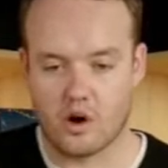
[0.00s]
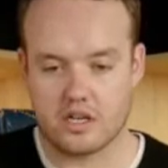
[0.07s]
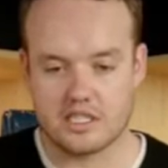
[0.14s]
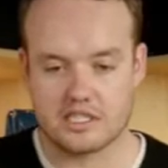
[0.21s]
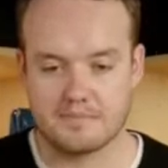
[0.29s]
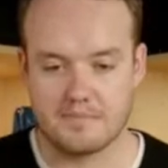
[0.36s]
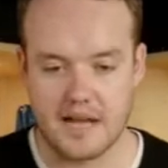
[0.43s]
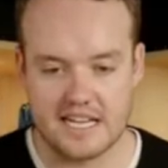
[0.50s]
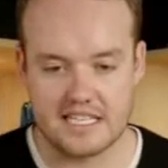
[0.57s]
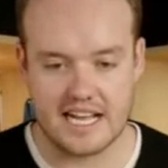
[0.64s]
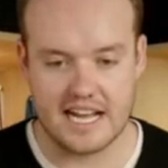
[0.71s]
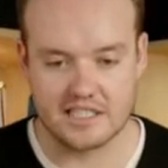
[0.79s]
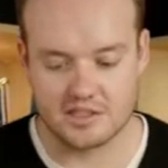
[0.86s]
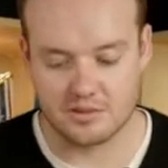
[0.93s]
gorgeous
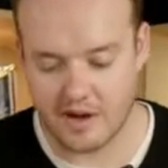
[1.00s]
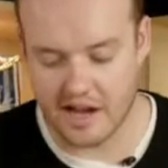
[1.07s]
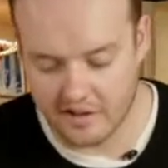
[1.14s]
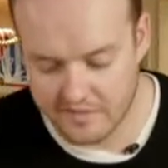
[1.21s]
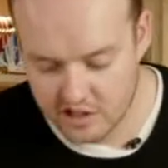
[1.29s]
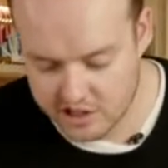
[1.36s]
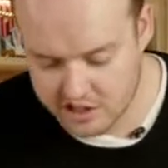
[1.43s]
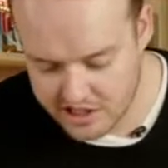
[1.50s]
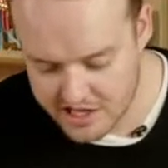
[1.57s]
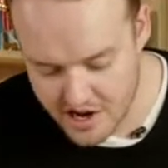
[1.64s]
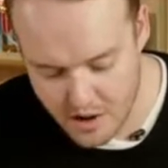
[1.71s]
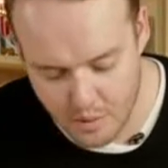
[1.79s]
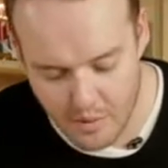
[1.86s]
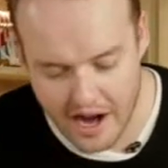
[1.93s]
base as well, virtually
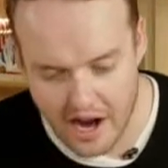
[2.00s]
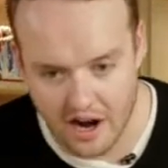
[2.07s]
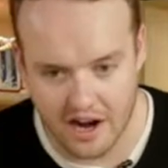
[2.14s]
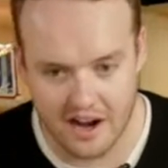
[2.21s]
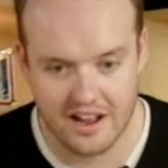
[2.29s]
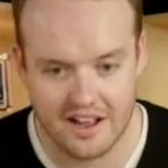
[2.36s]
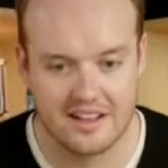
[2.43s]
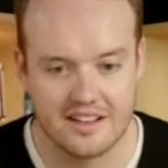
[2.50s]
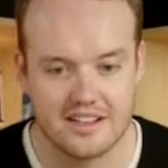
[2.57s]
no wear,